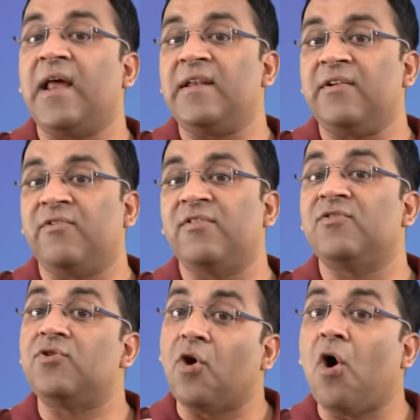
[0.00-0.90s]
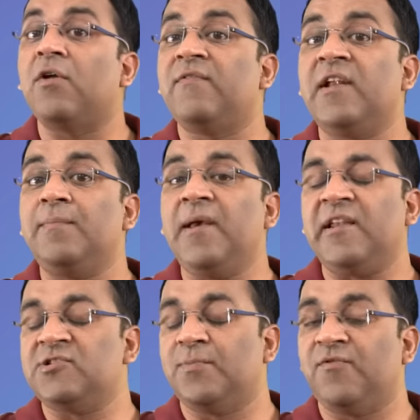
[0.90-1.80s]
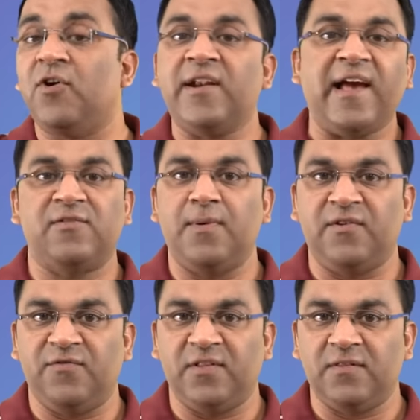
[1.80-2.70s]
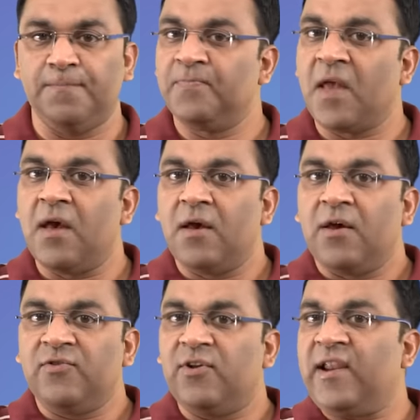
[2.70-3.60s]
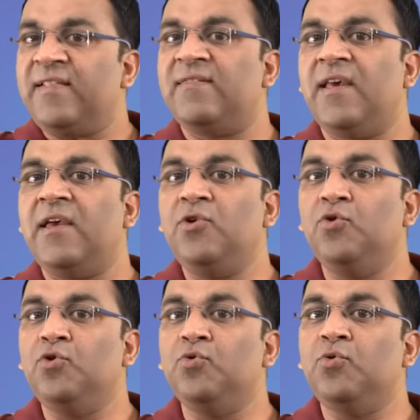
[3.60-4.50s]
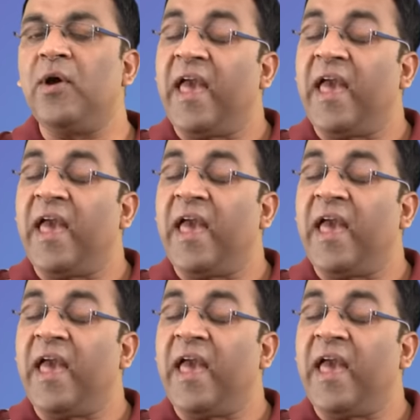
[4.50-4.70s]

an interest nor will it be eligible for tax benefits. So let's say you do